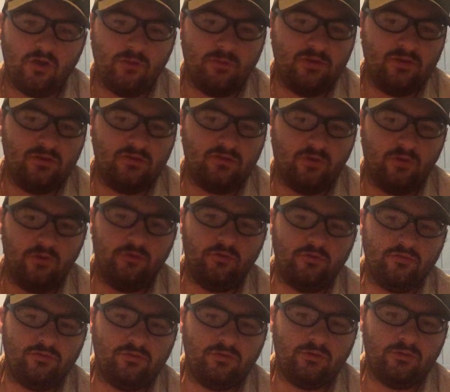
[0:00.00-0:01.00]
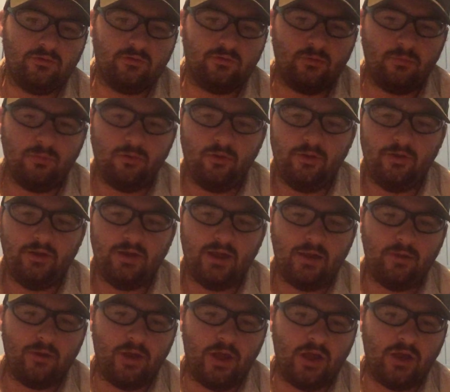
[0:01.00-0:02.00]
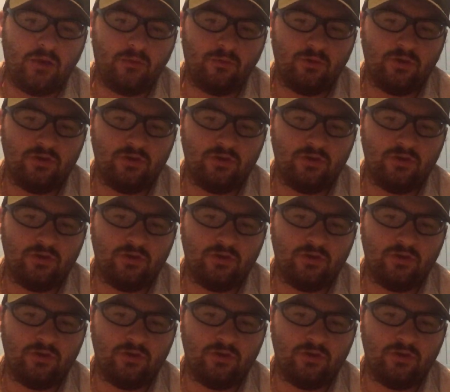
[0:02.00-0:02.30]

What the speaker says: Army soldiers deployed in Iraq